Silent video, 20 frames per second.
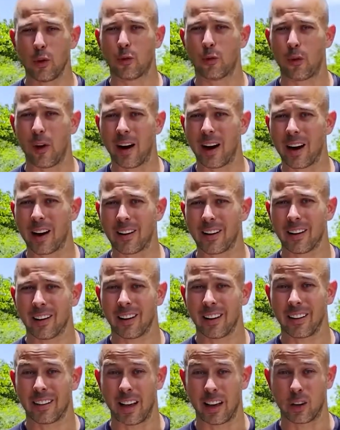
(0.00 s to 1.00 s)
find
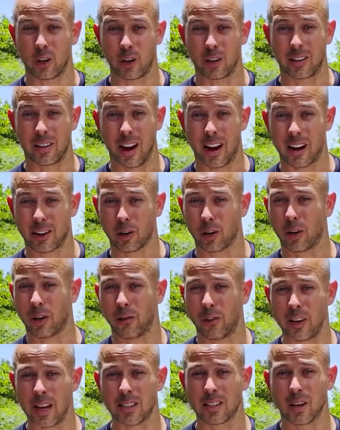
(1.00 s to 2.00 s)
that your doctor or
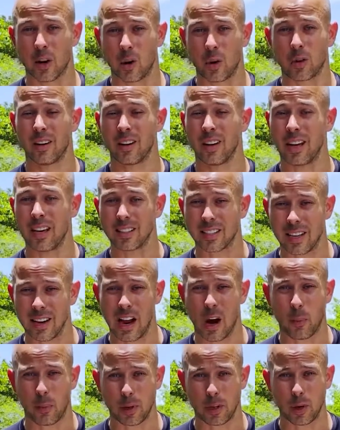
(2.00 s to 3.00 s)
VSO isn't
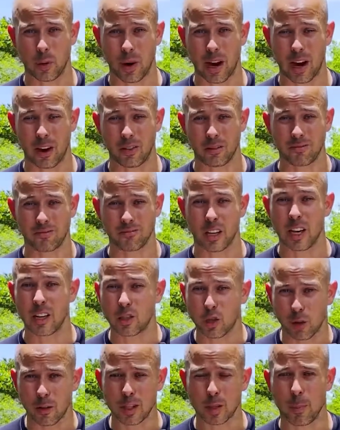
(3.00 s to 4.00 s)
helping you out, it's
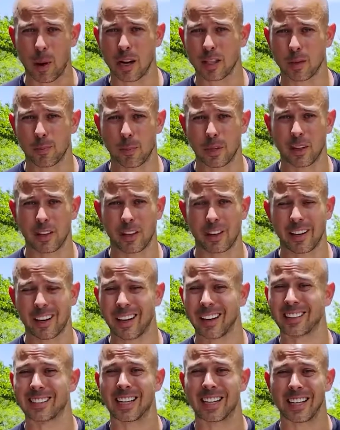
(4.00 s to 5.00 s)
your
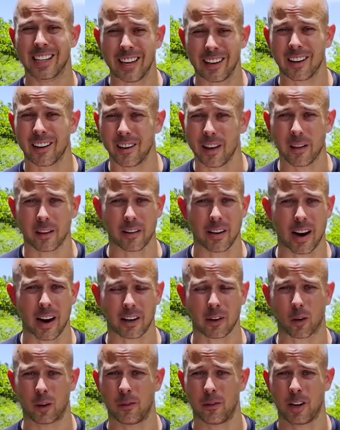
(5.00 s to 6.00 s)
responsibility to get another
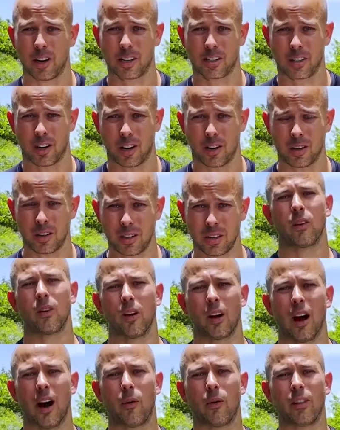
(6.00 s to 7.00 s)
doctor or VSO.
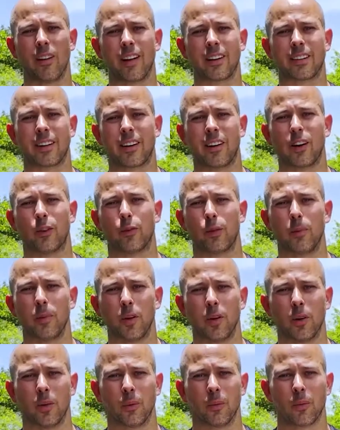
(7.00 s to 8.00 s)
I would like to hear from
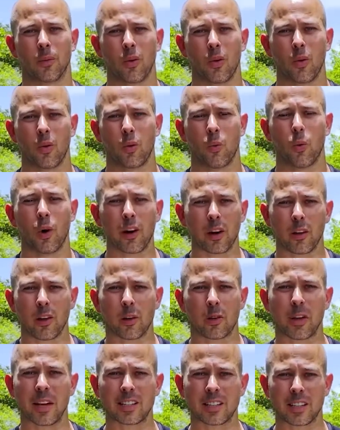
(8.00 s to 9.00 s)
you. What are the
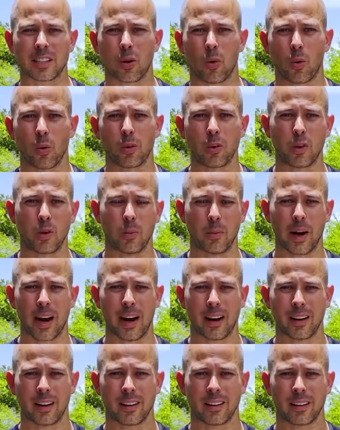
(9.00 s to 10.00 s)
things that's holding you
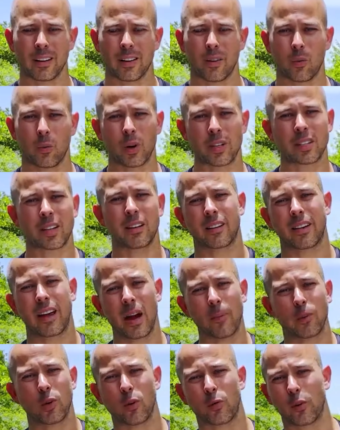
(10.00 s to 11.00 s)
back? What's
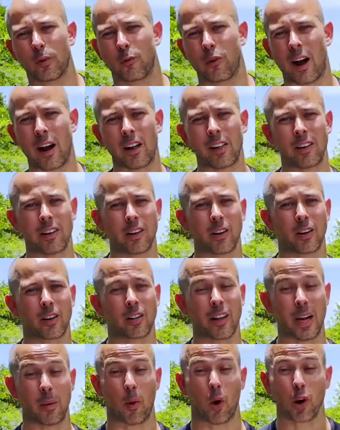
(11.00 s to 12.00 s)
kept you from filing your
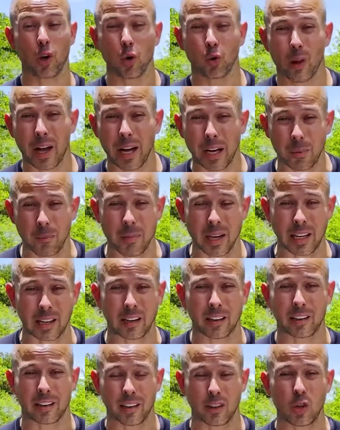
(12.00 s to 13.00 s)
claim? Are you like me?
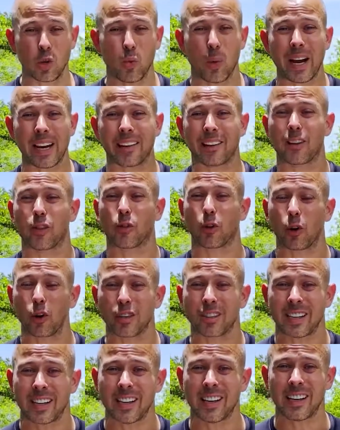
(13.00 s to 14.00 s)
Did you wait
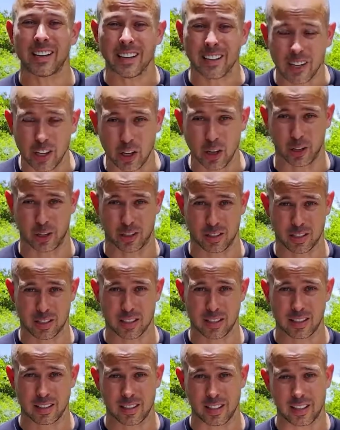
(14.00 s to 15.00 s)
13 years
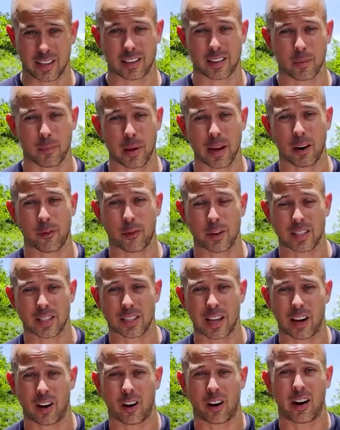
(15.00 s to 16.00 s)
to get the benefits
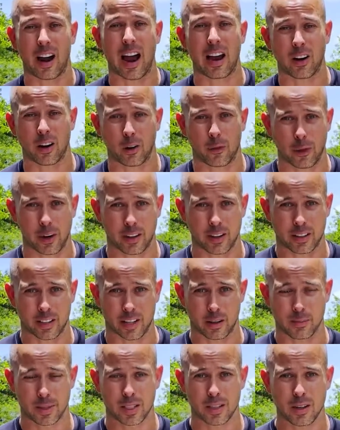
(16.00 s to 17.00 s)
that are at your
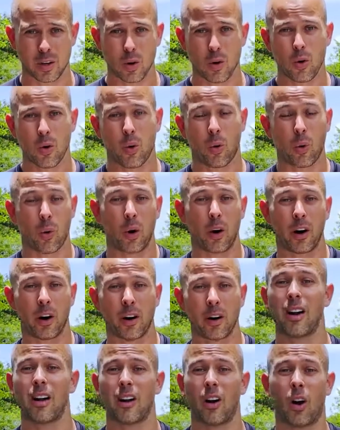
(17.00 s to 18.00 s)
fingertips? Or
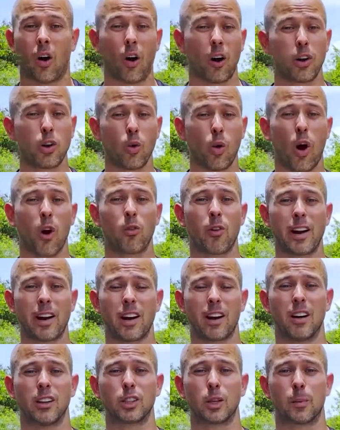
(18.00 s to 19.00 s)
are you already
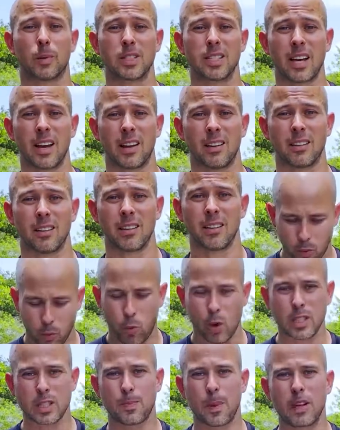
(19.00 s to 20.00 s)
100%?
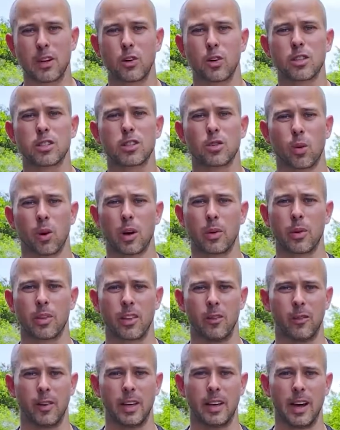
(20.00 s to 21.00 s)
What's been your story with the
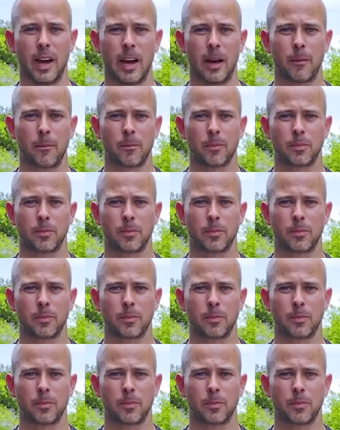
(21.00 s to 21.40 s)
VA?